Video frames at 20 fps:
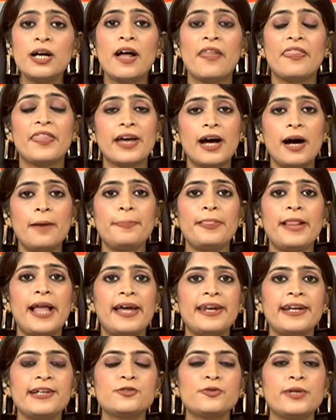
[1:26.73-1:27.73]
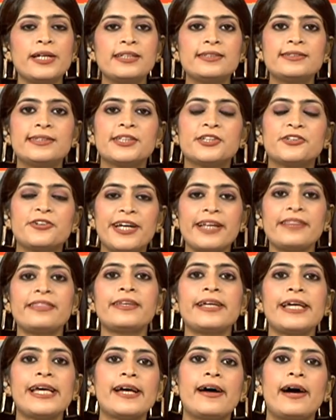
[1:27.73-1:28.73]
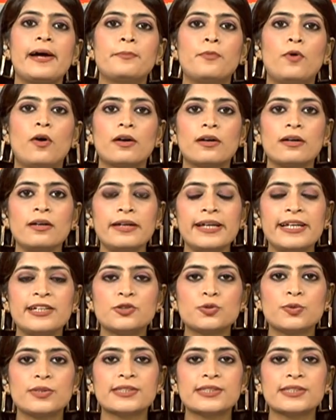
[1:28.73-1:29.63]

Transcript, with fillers: They are planning to integrate the AI model into a